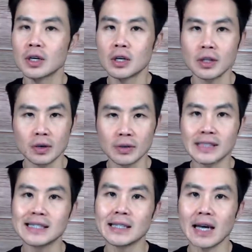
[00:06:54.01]
you only
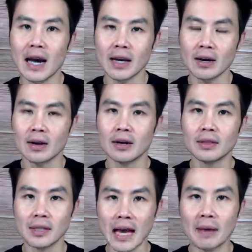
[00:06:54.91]
see the icon,
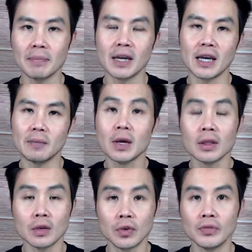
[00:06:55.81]
the app name,
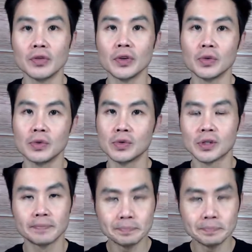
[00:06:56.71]
the reviews,